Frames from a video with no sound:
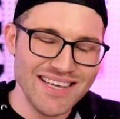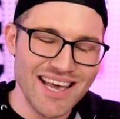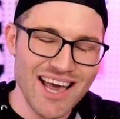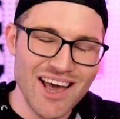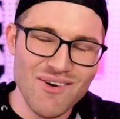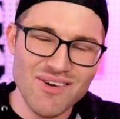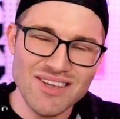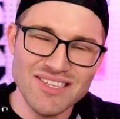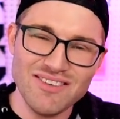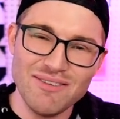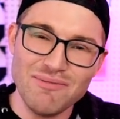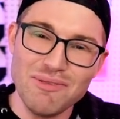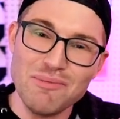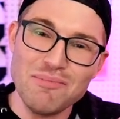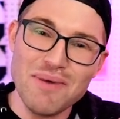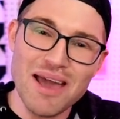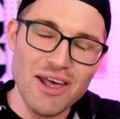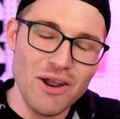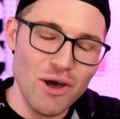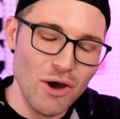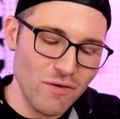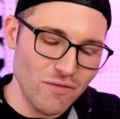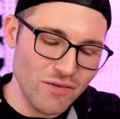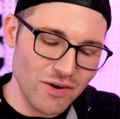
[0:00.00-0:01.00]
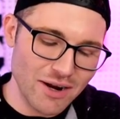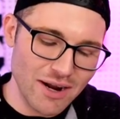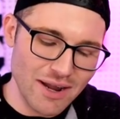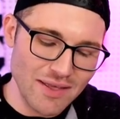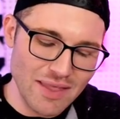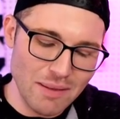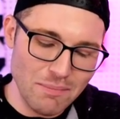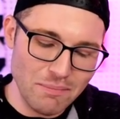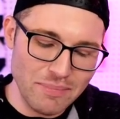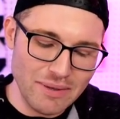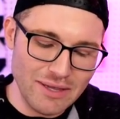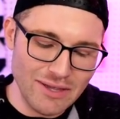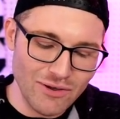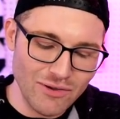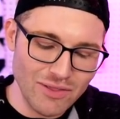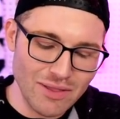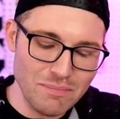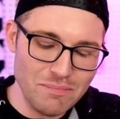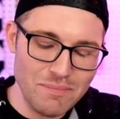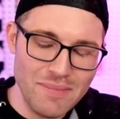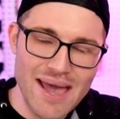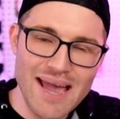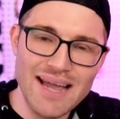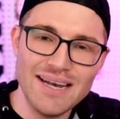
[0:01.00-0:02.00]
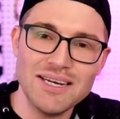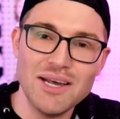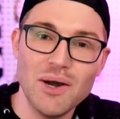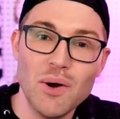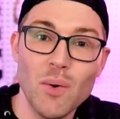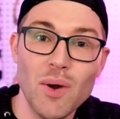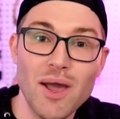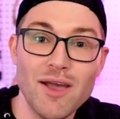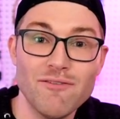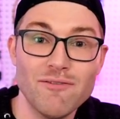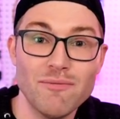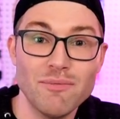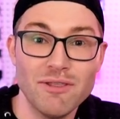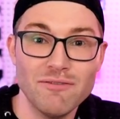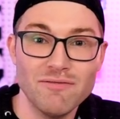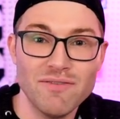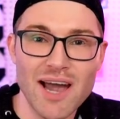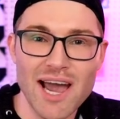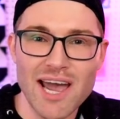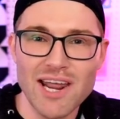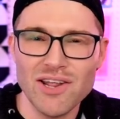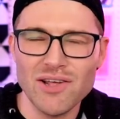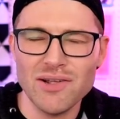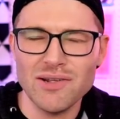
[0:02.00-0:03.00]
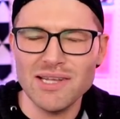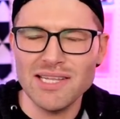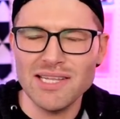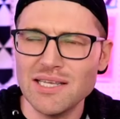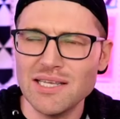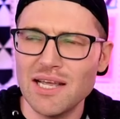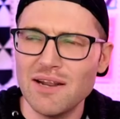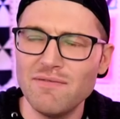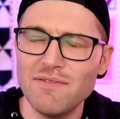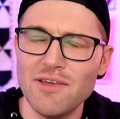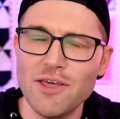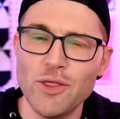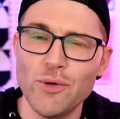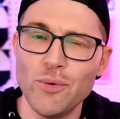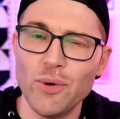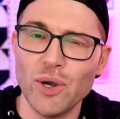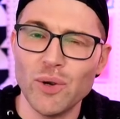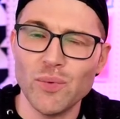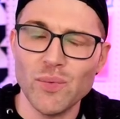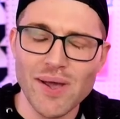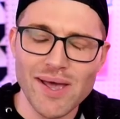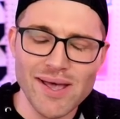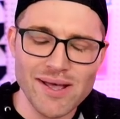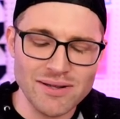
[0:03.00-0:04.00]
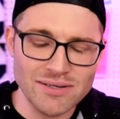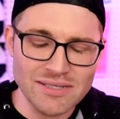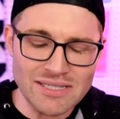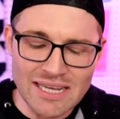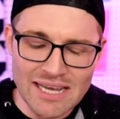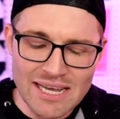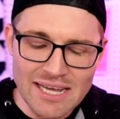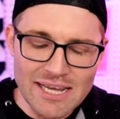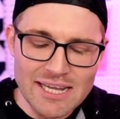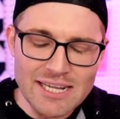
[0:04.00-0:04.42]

I always flip the mat over and then peel the mat away from the vinyl of the other way around,